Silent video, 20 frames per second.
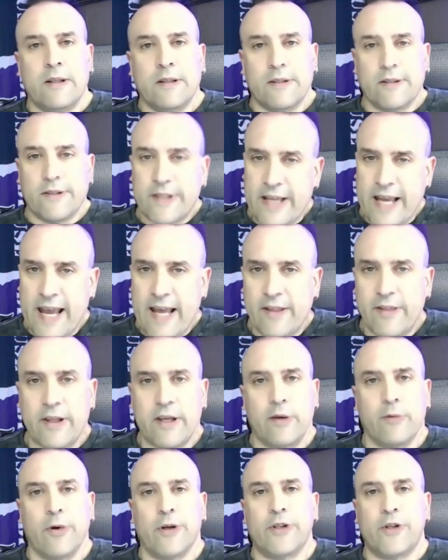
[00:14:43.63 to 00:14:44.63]
the
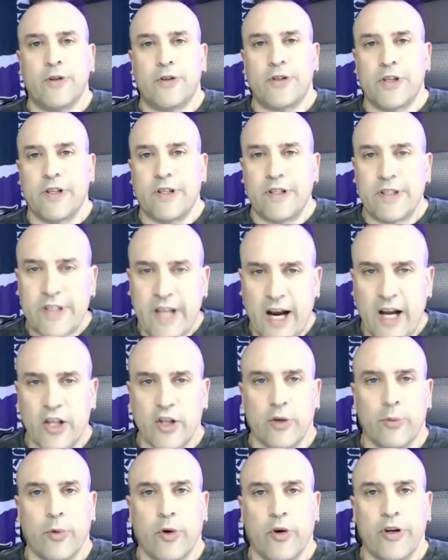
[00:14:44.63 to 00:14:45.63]
Anthony Richardson,
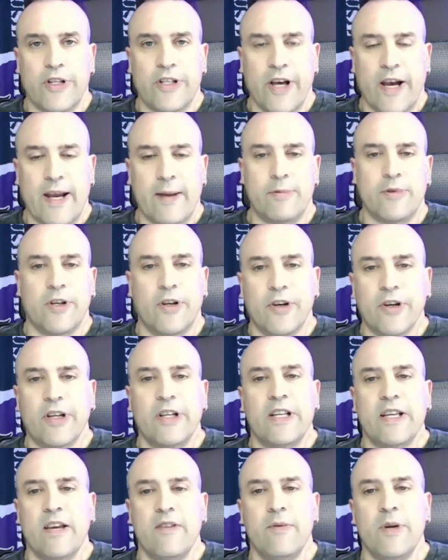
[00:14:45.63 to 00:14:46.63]
Kyler Murray types that are
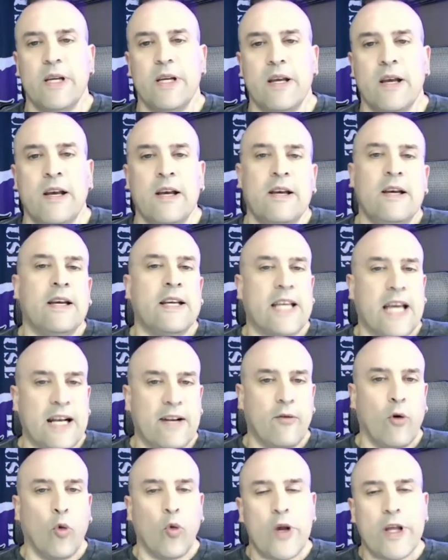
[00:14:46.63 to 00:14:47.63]
going to give me kind
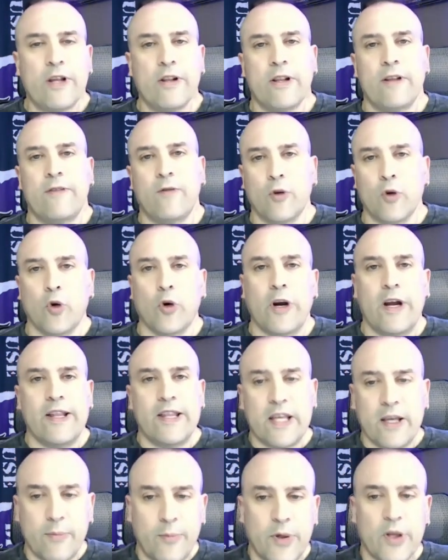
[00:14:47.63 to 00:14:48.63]
of a weekly floor and
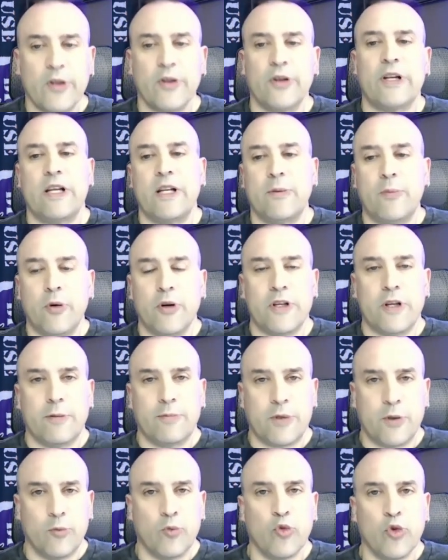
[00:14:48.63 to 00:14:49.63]
the ability to put up
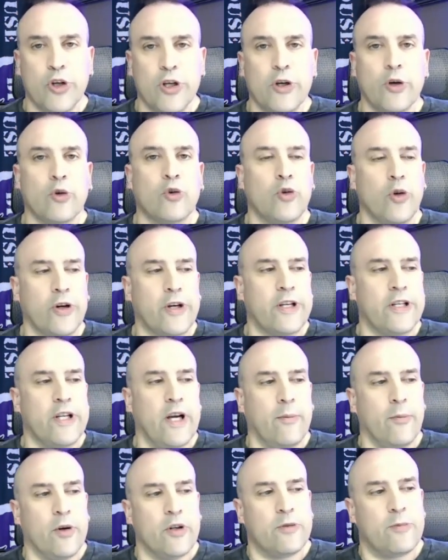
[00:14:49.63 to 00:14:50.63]
some real crooked
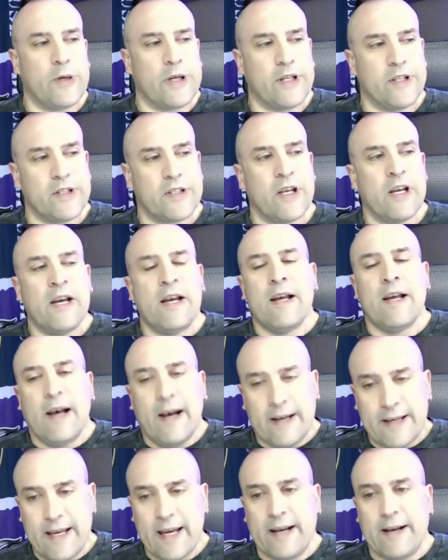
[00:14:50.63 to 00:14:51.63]
numbers because,
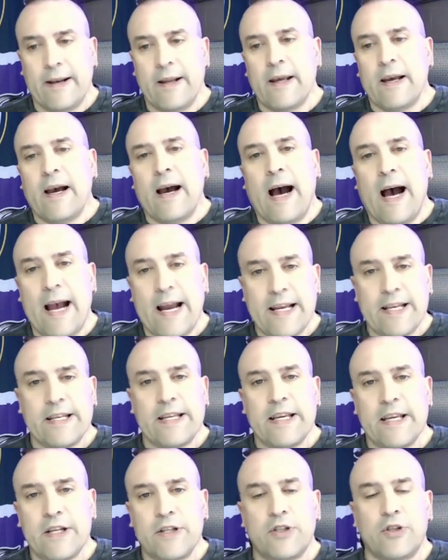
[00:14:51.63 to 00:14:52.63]
again, I
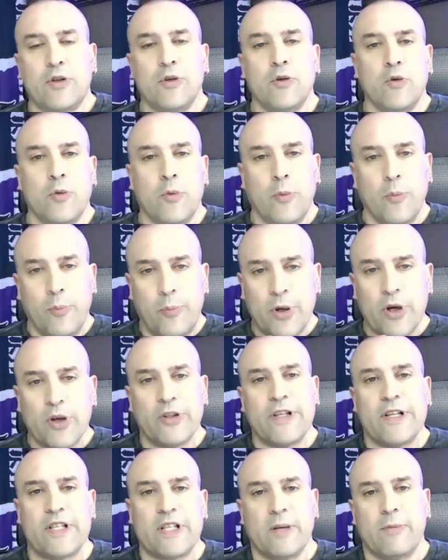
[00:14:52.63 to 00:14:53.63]
need to
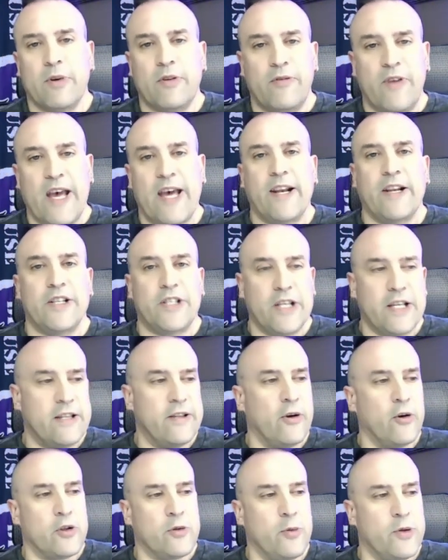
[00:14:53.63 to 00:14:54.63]
build in some advantage in
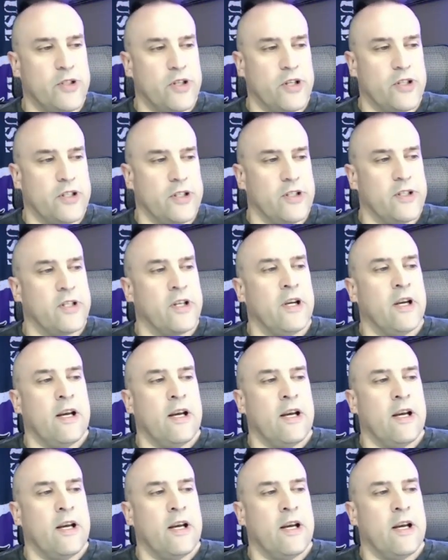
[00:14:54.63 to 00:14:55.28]
those positions.